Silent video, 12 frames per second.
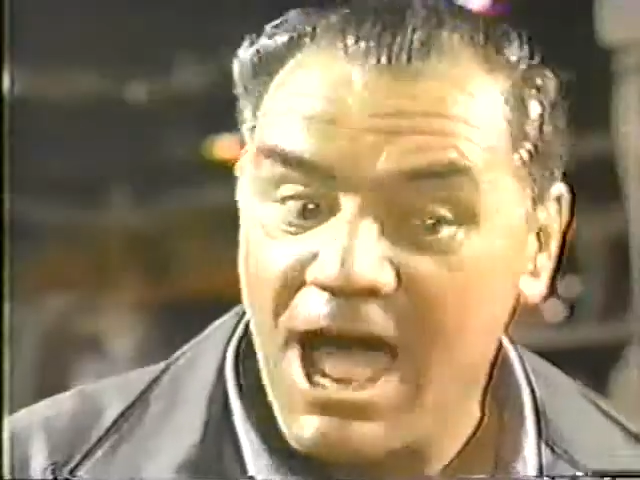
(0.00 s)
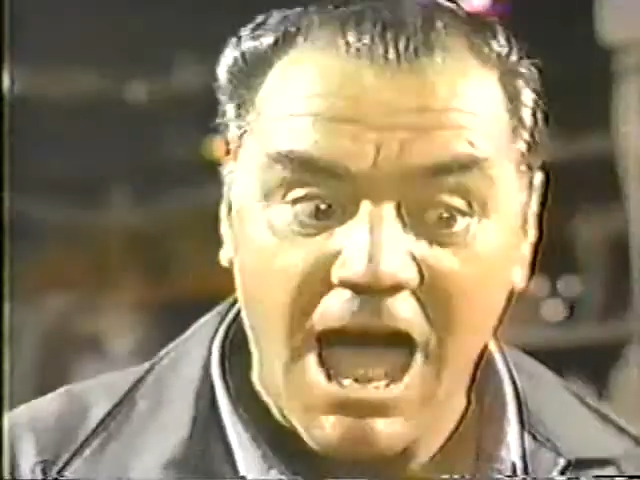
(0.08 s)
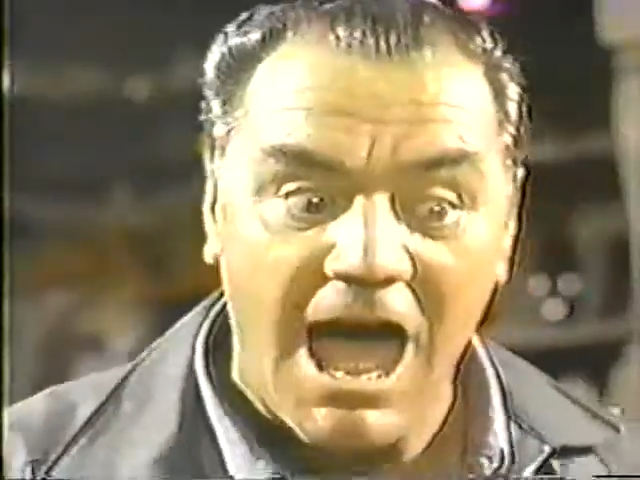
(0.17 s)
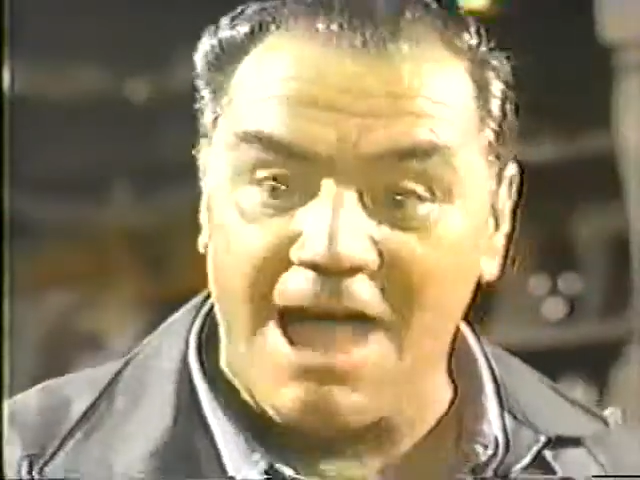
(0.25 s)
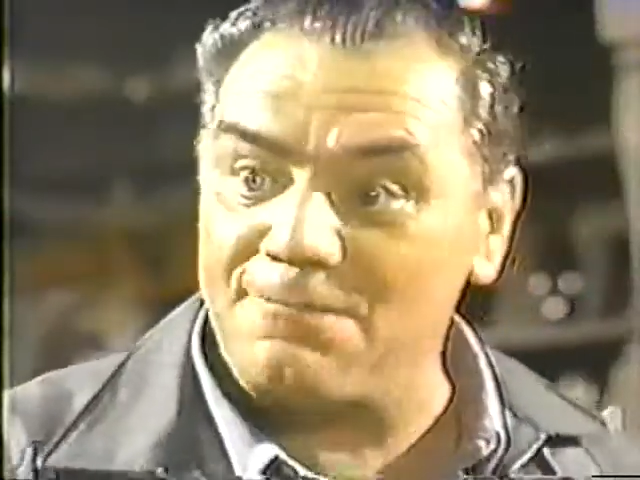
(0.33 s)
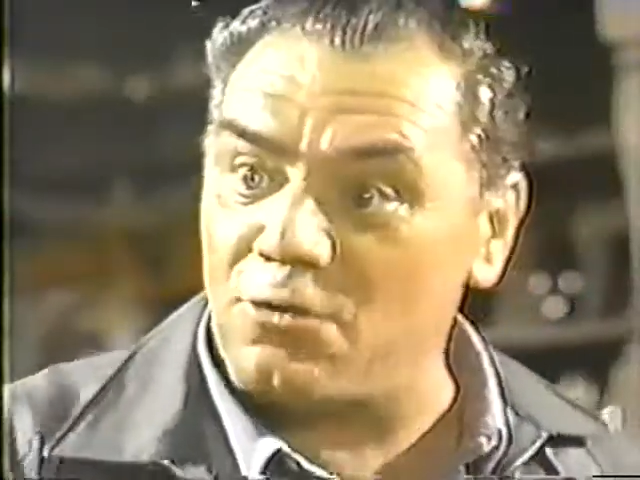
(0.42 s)

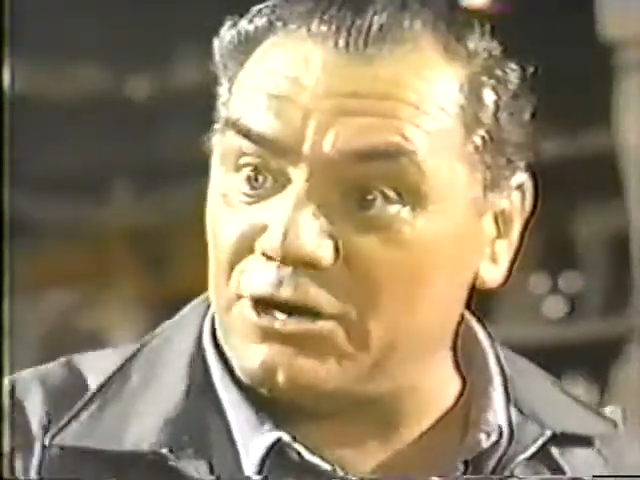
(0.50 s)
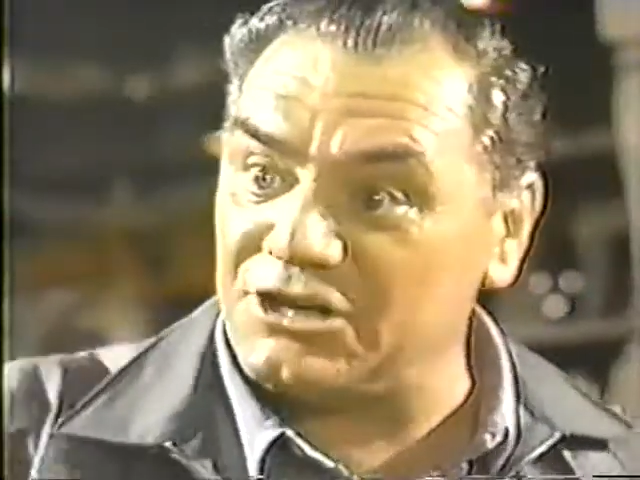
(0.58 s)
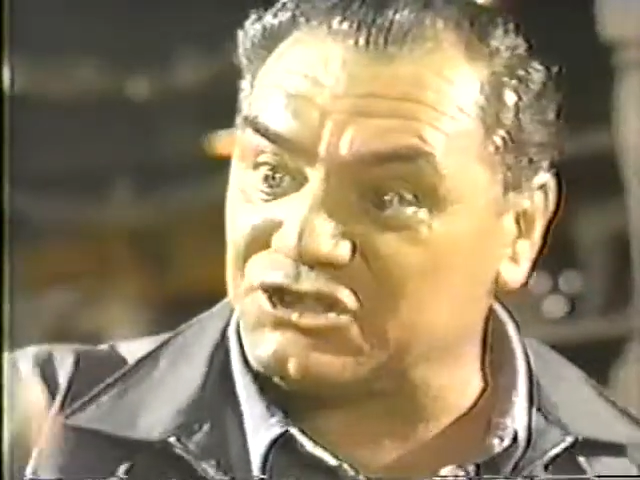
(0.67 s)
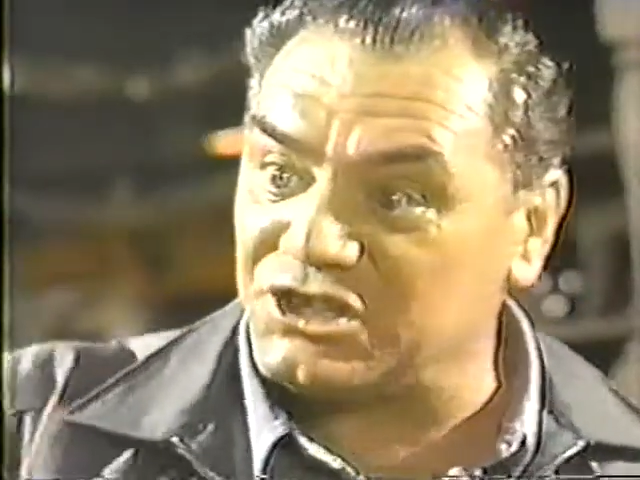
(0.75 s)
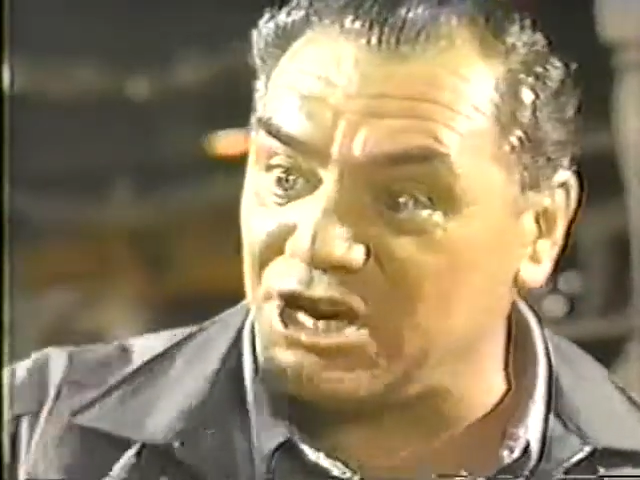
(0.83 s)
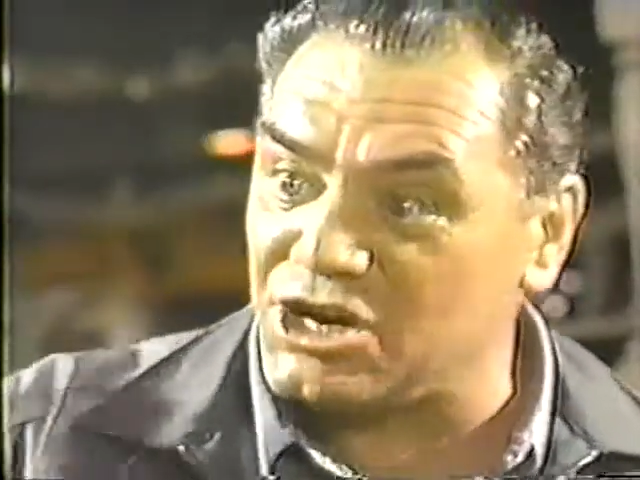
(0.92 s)
I've only
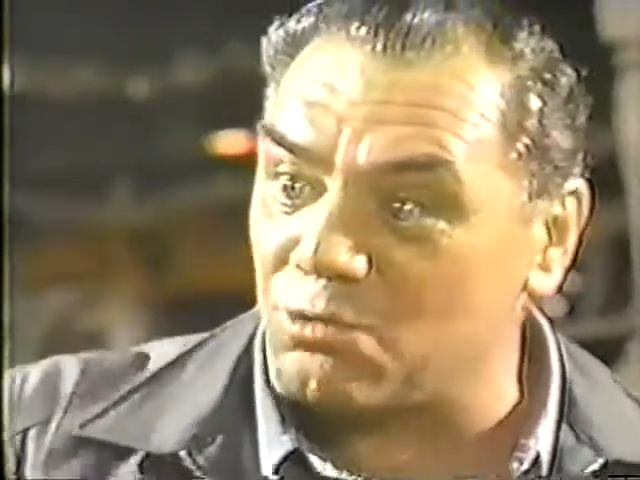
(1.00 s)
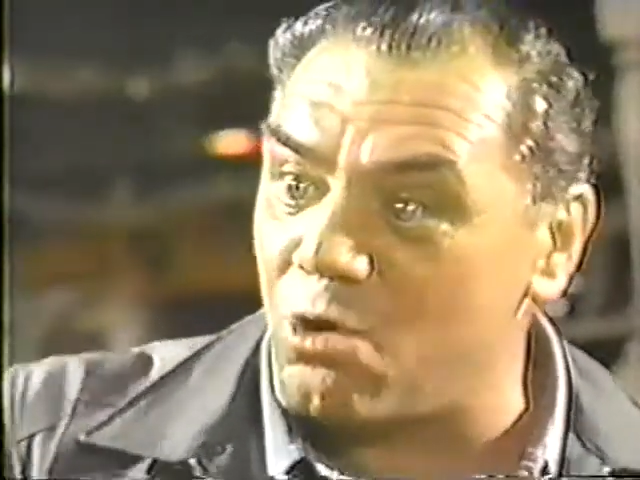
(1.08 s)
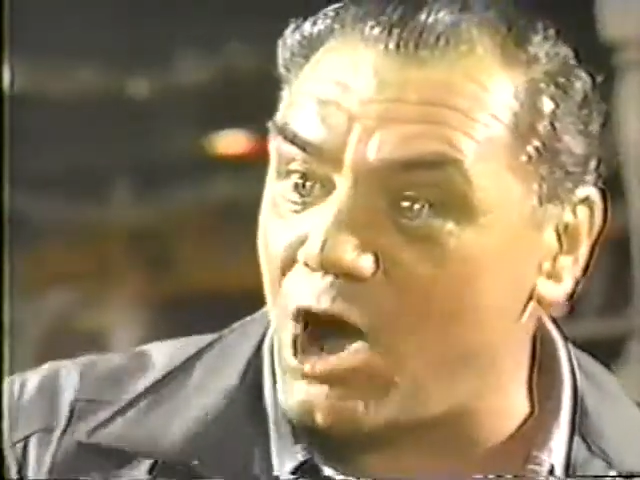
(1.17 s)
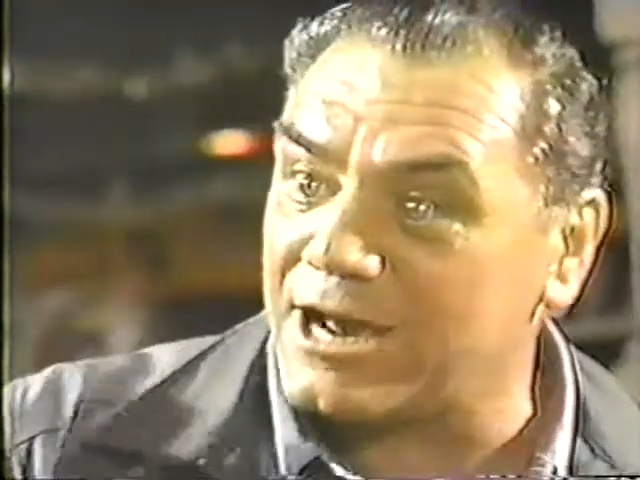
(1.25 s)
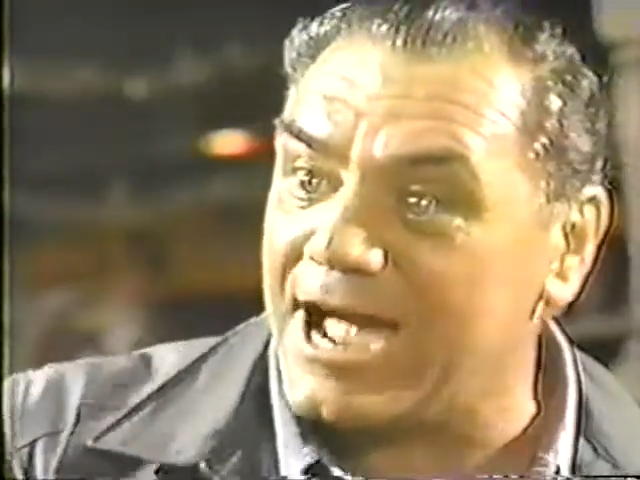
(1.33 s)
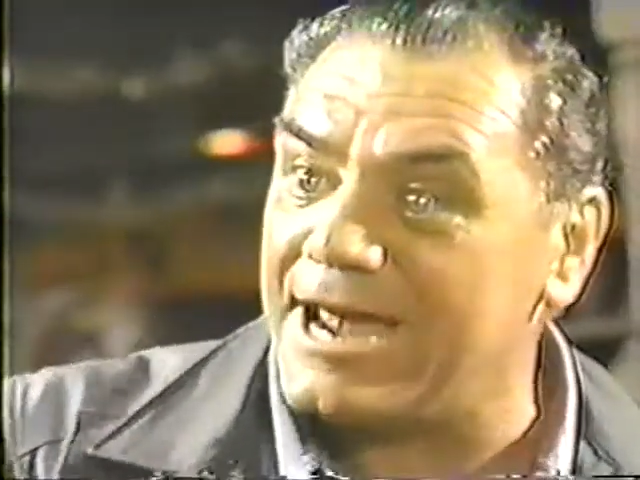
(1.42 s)
seen you
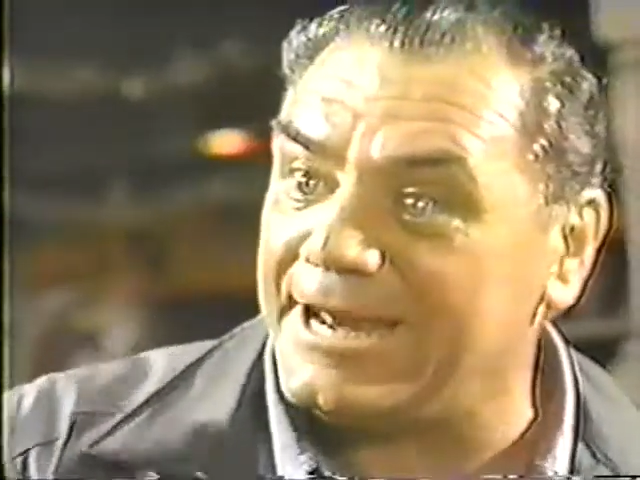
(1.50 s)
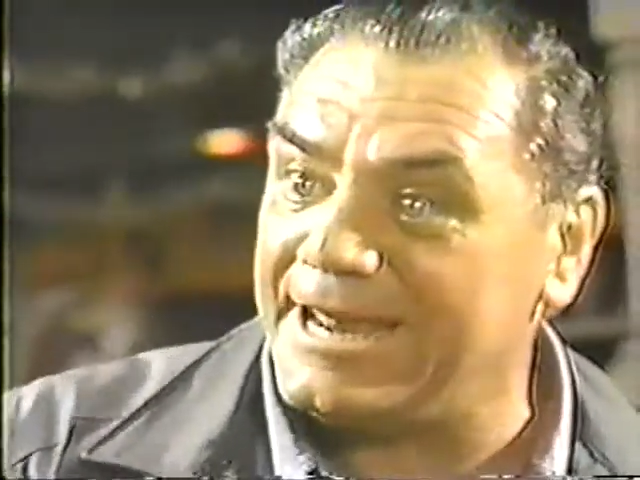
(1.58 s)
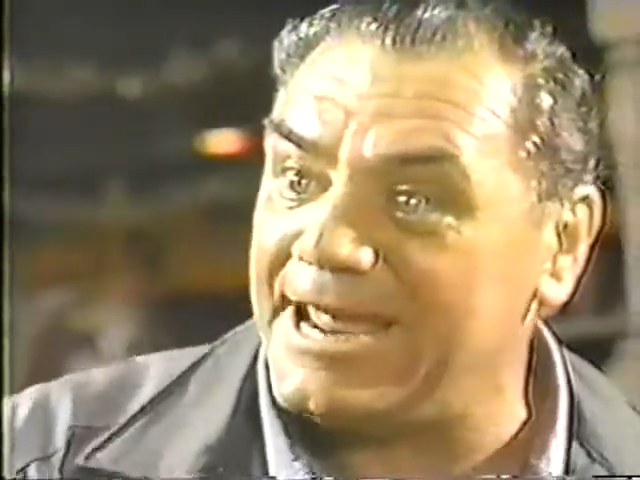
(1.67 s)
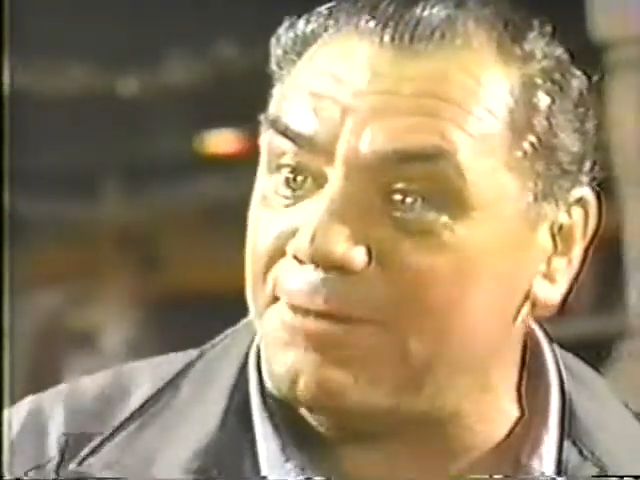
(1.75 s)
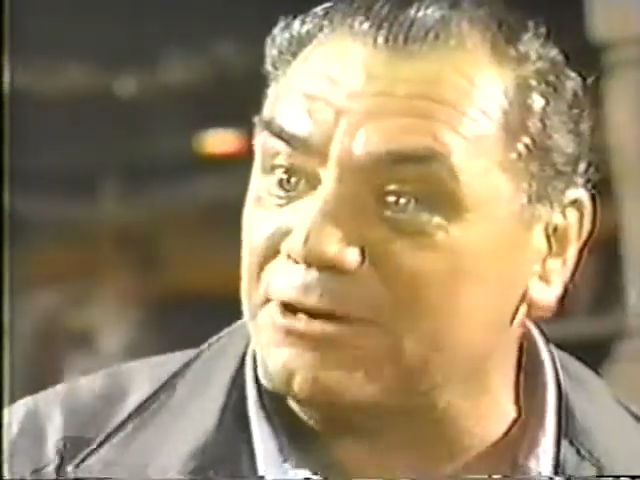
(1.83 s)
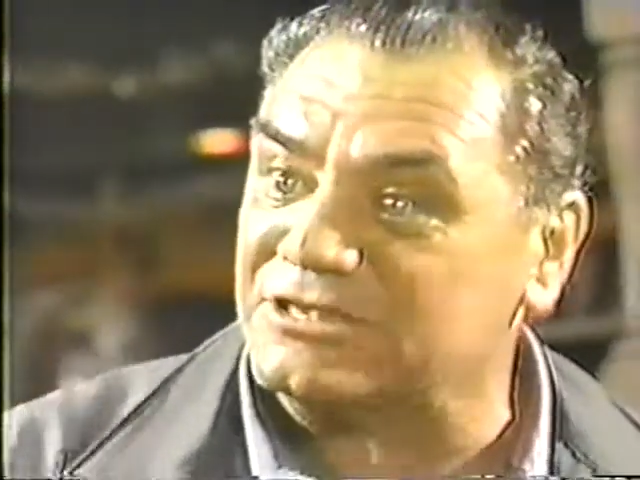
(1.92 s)
walk out of
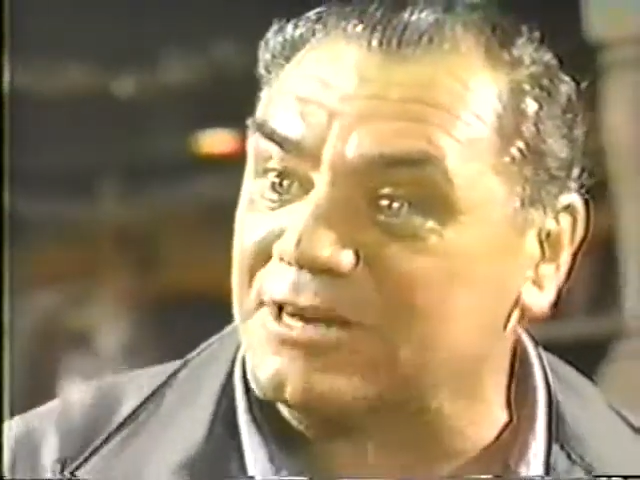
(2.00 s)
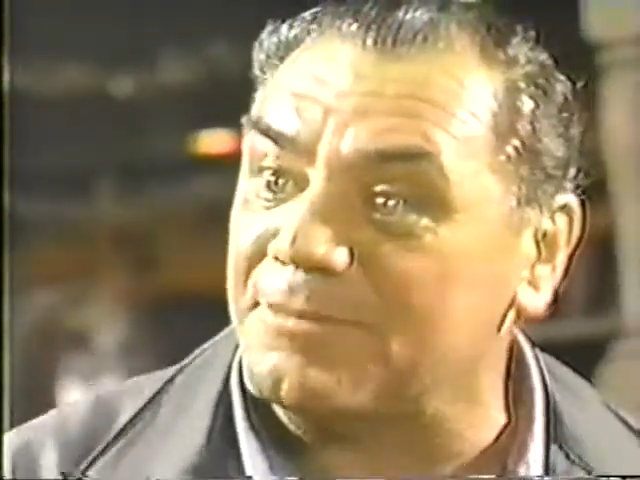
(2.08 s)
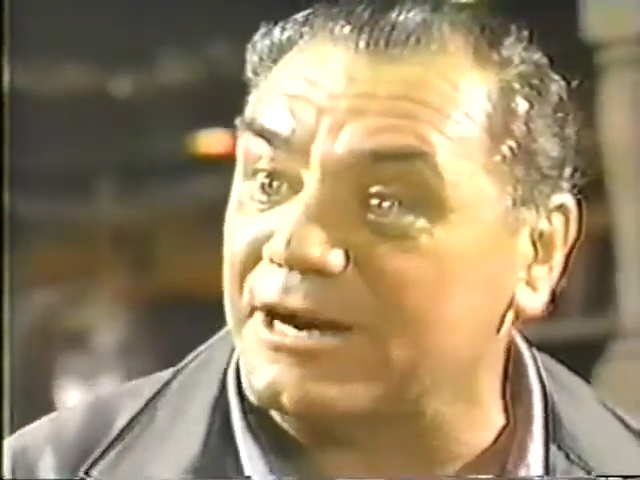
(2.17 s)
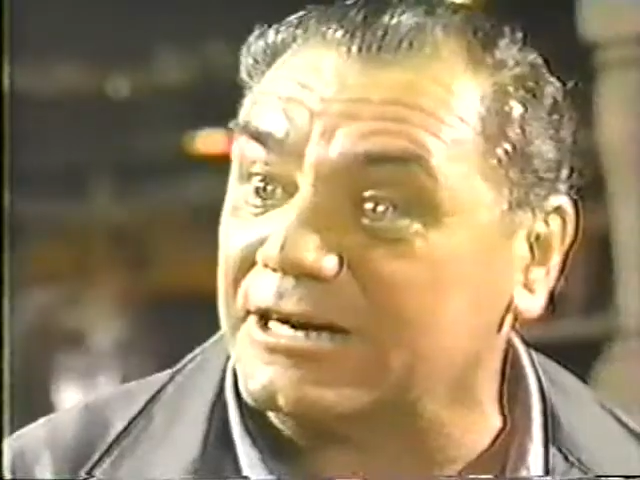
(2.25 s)
here with some of the